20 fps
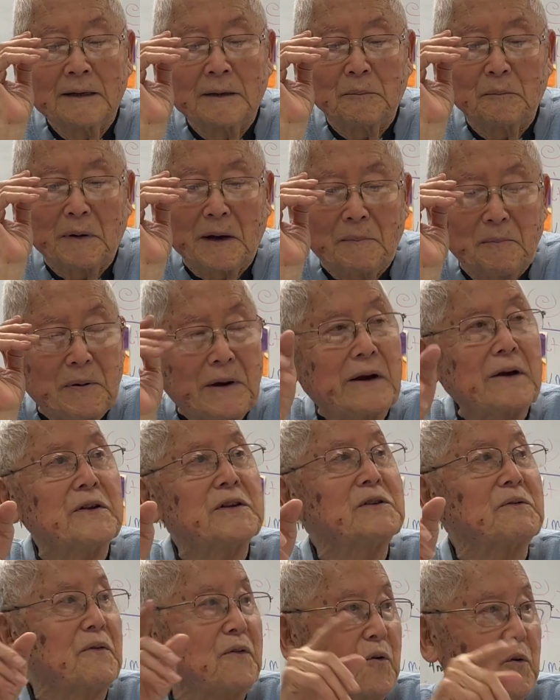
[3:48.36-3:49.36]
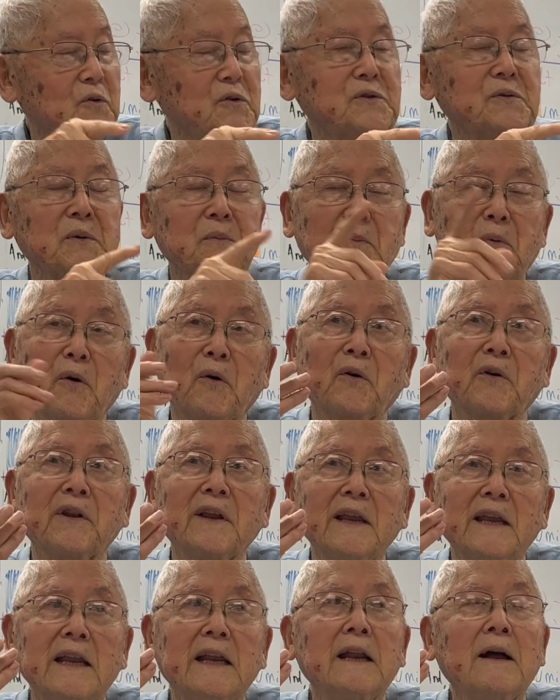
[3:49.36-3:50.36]
My parents, of course, were born
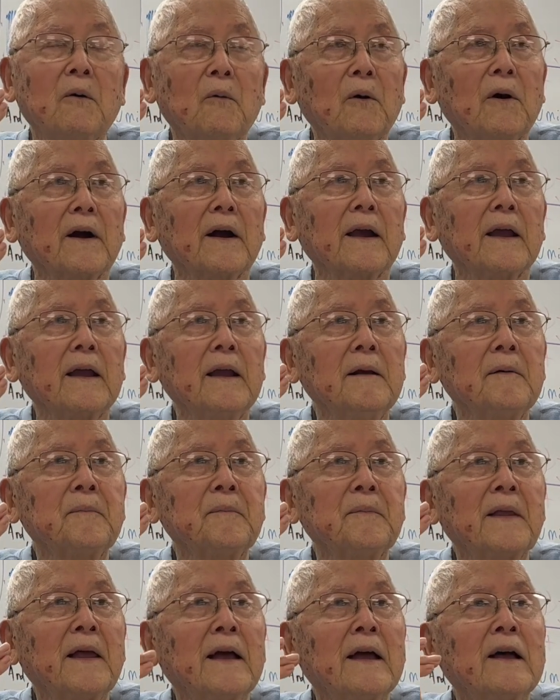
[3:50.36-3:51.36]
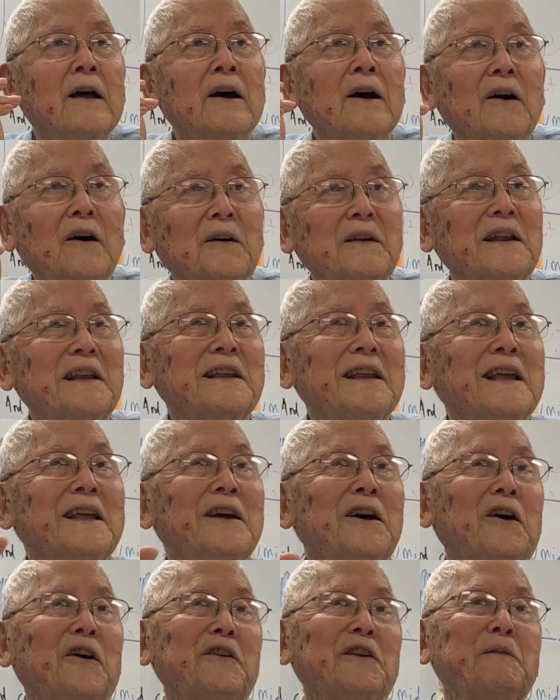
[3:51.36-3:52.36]
in Hawaii on
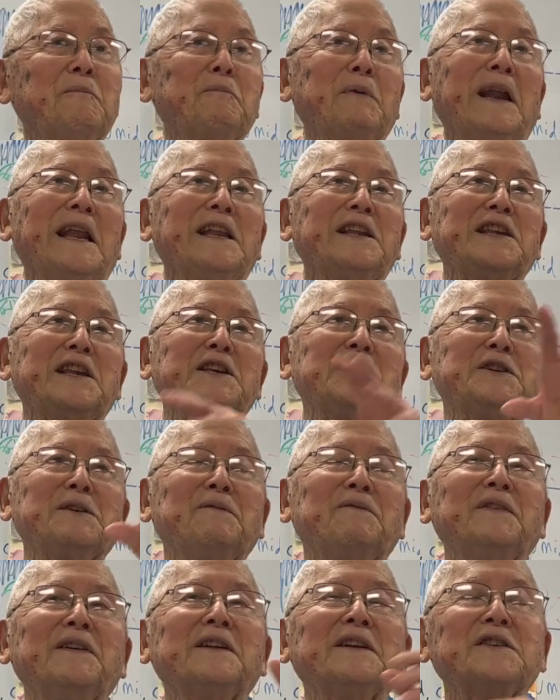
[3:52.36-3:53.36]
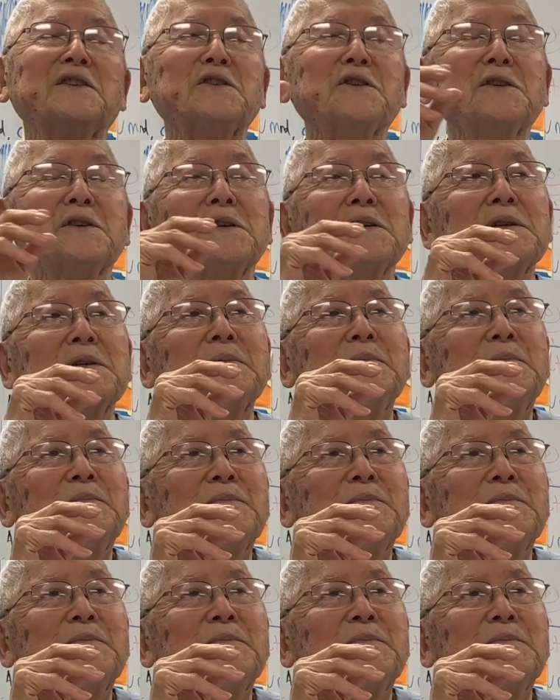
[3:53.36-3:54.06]
the plantation villages.